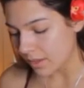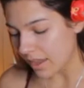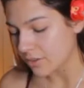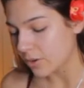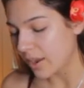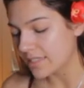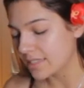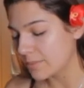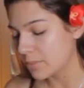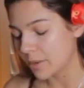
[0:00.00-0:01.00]
I don't know. I
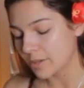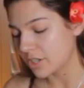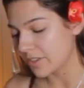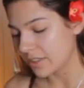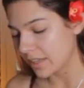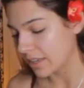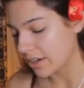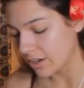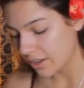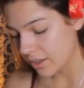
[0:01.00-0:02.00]
see pretty much everything
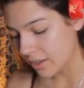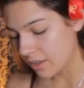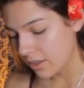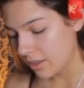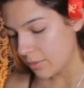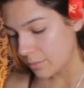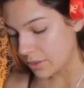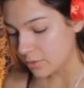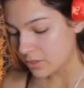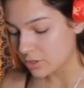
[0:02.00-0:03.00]
here. But
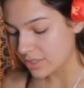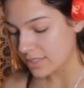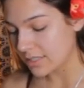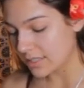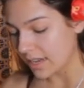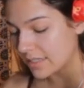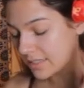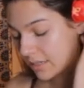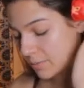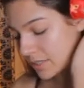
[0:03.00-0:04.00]
those are just the signs
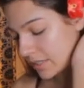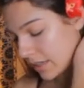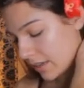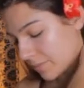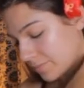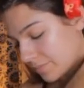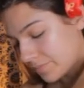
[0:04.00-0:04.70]
that I'm seeing.